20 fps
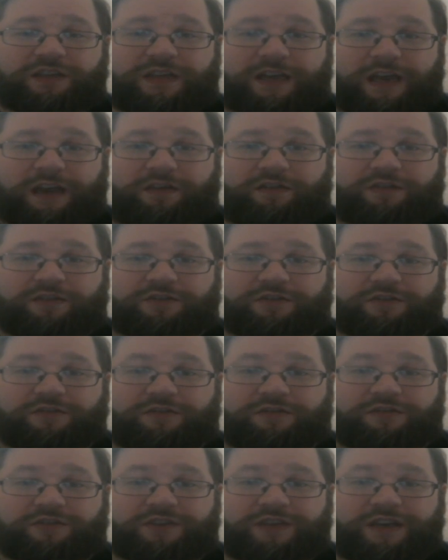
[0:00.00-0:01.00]

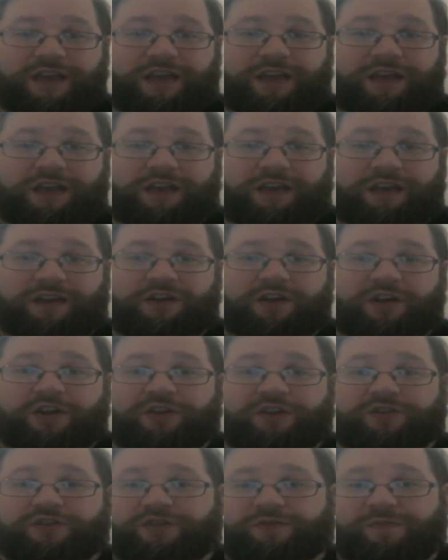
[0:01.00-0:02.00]
characters and
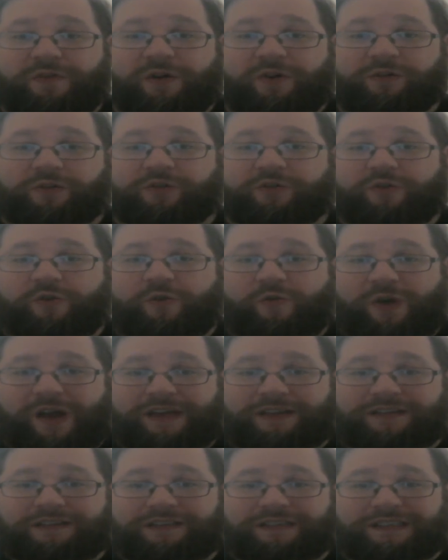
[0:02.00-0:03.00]
smaller
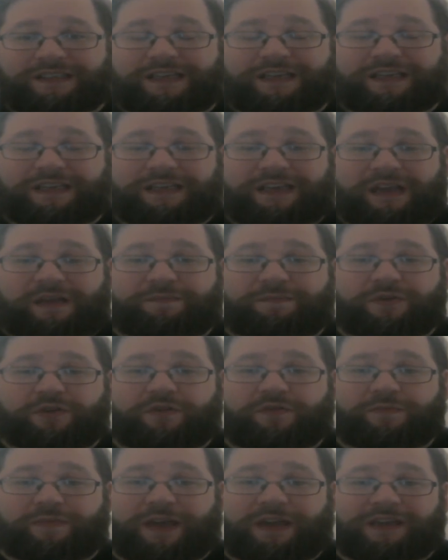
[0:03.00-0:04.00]
quests that keep
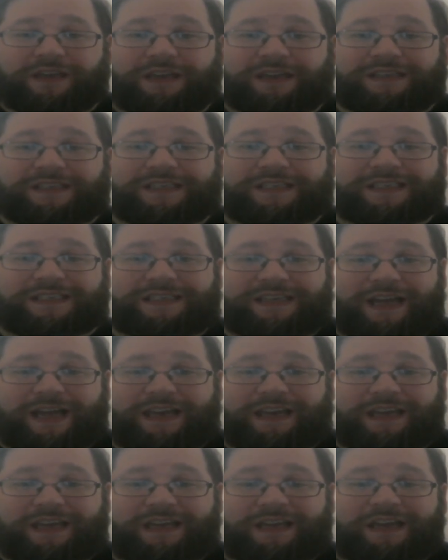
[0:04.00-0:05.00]
you making
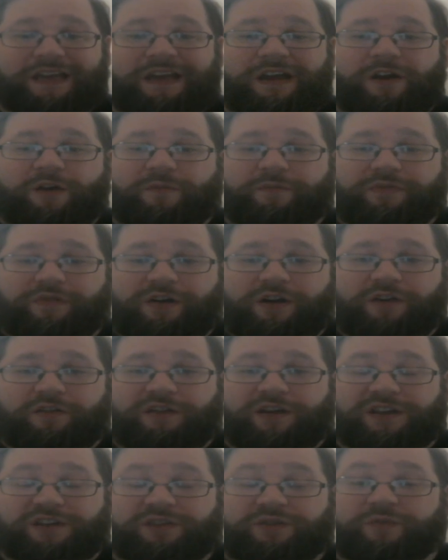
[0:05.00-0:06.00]
steady
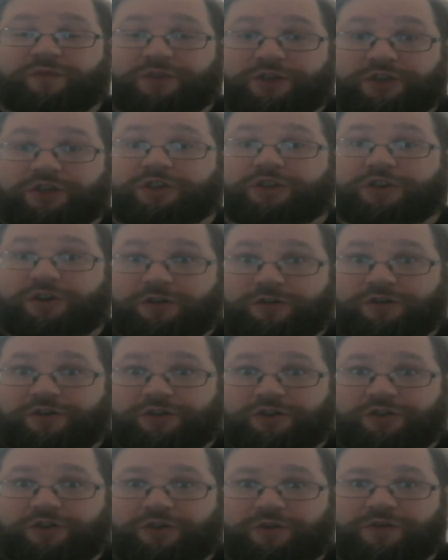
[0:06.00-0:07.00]
progress, which
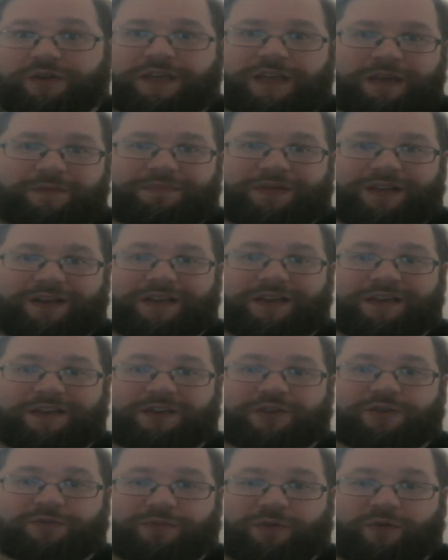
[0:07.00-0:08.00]
encourages you to keep playing and
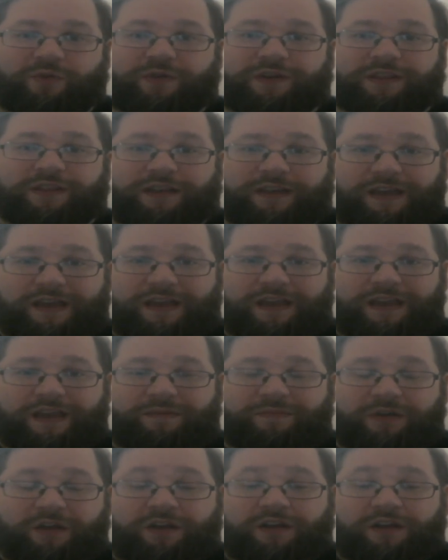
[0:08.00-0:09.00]
exploring the game,